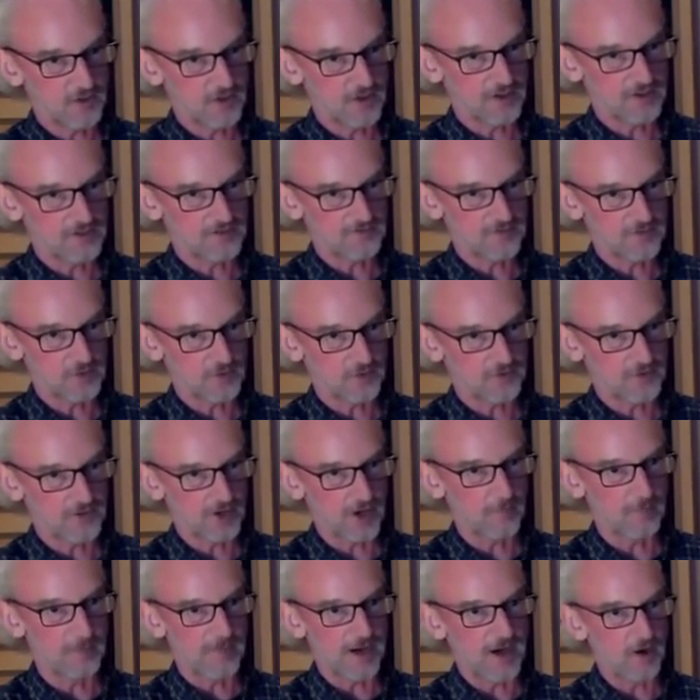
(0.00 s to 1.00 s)
the artist
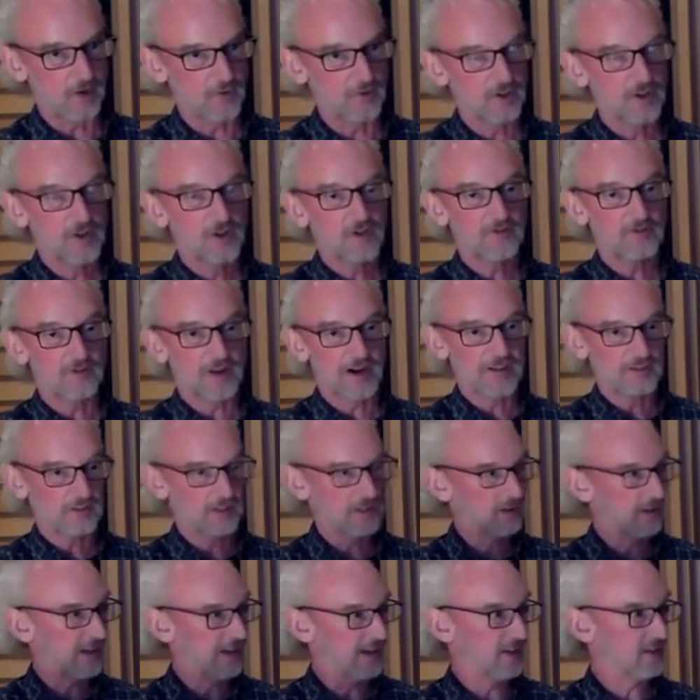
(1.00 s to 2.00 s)
feels about
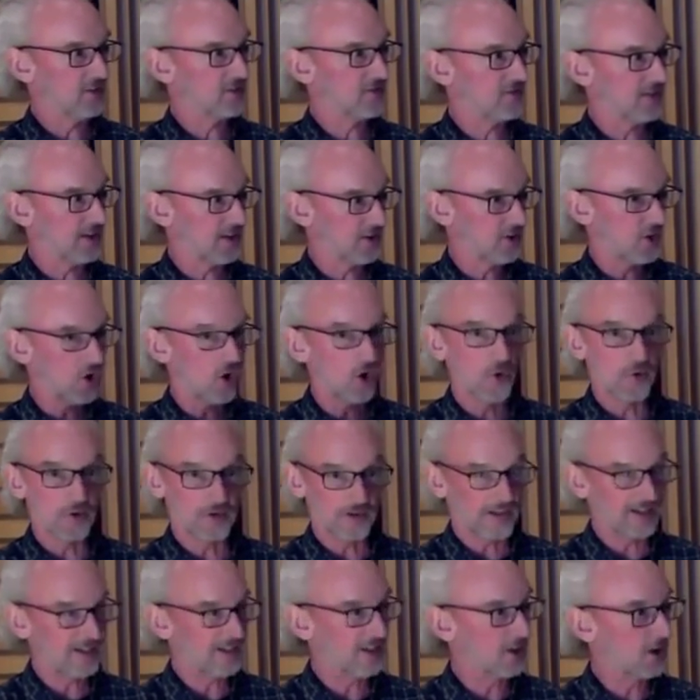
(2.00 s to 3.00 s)
finally letting this thing
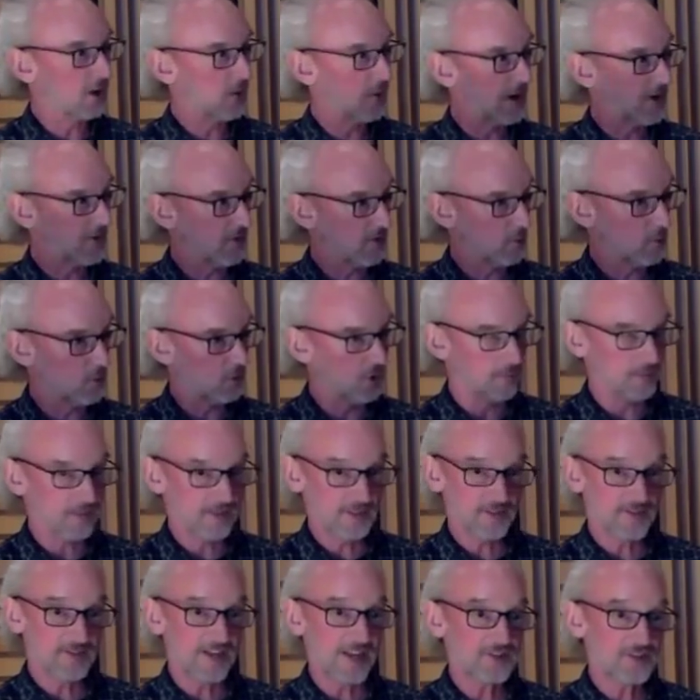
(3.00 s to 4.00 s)
go and letting it go out in the
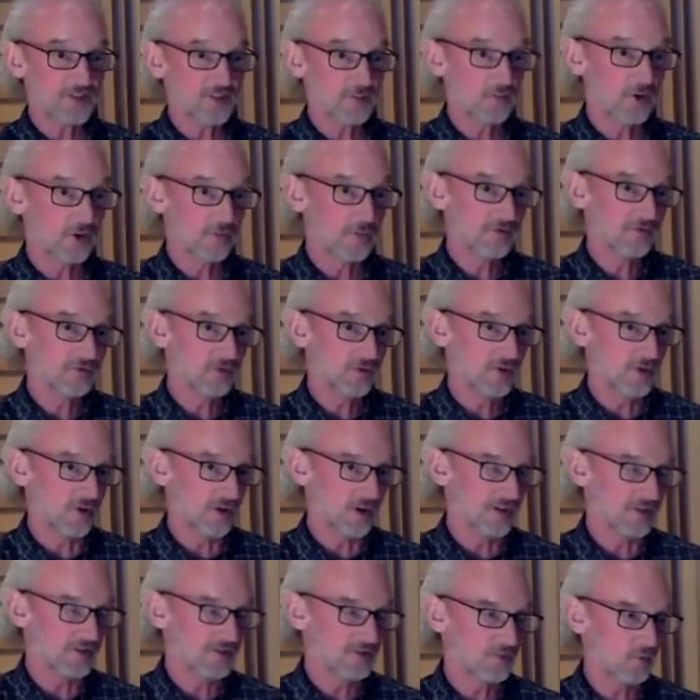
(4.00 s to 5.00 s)
world. Because that's the moment for an
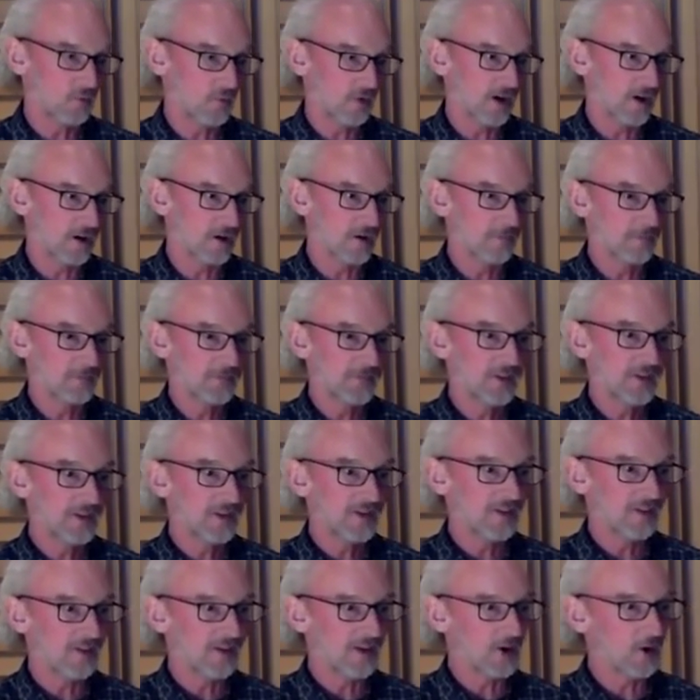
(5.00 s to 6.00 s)
artist where
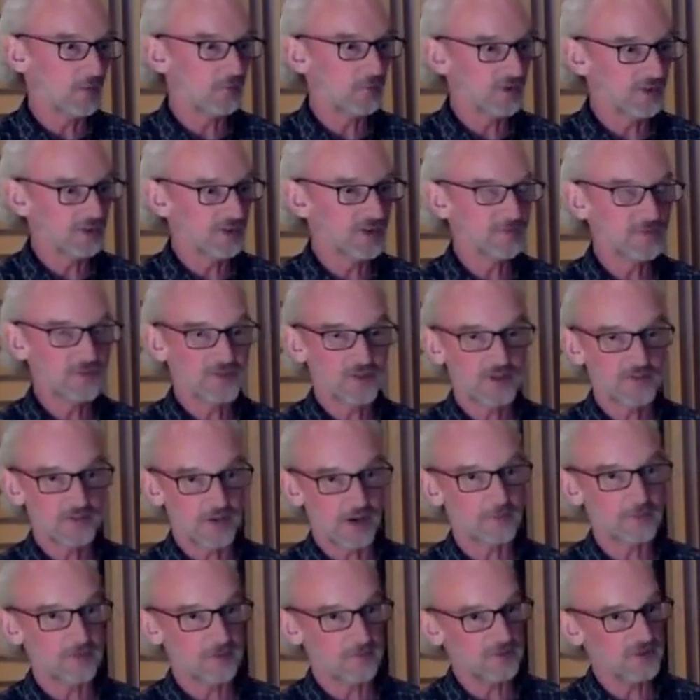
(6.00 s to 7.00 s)
they are putting
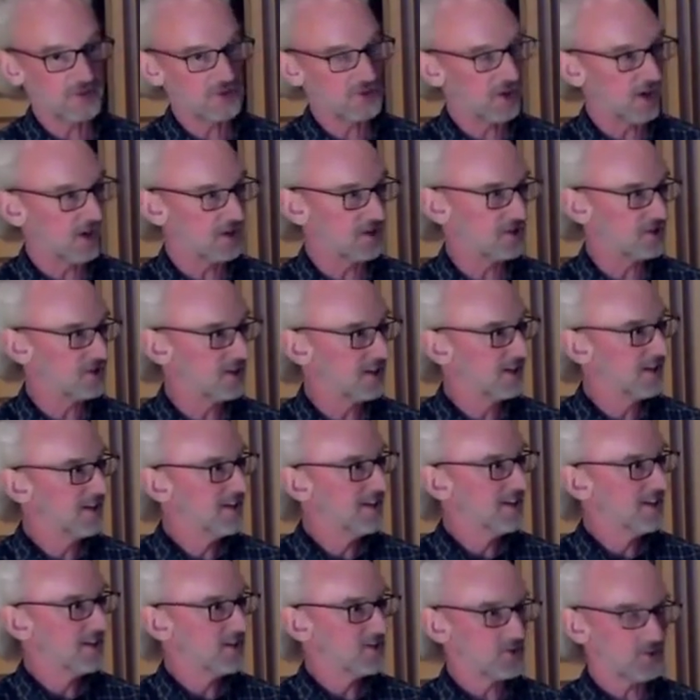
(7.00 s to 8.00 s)
themselves up to be judged.
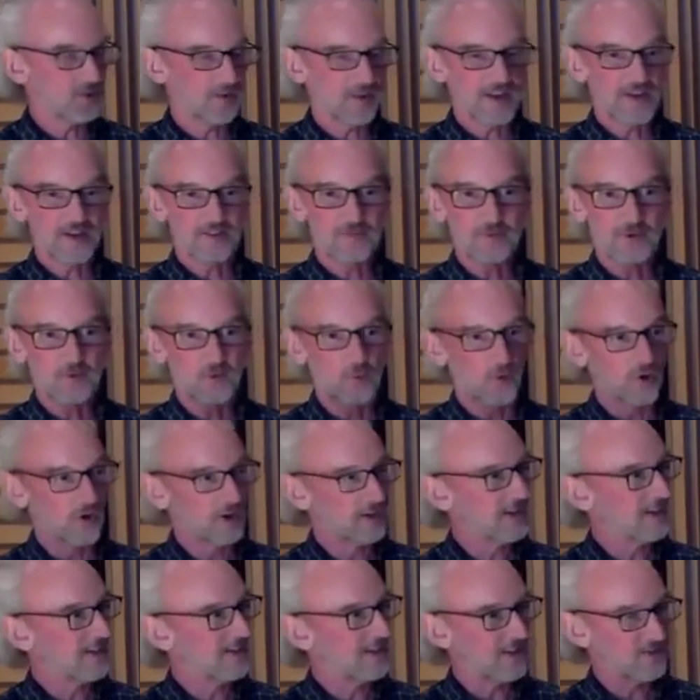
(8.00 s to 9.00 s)
So they have been
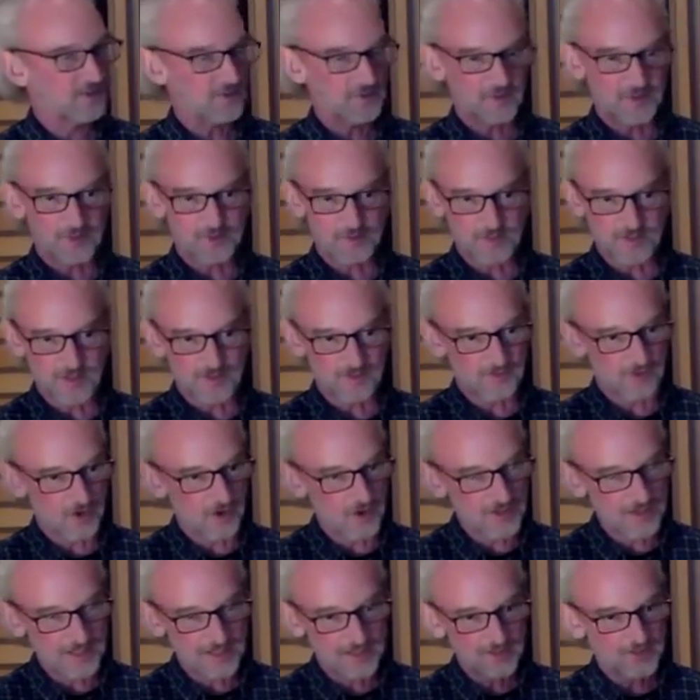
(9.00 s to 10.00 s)
working. It's been
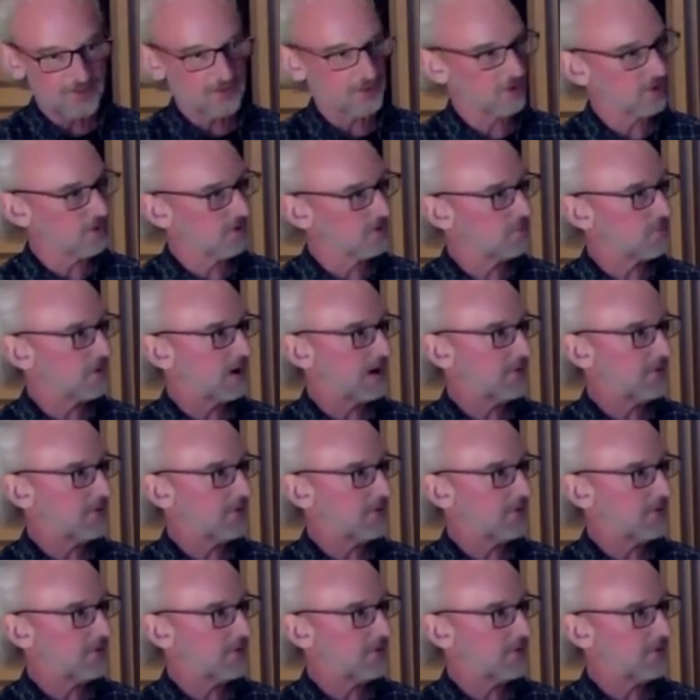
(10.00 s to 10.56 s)
very insular,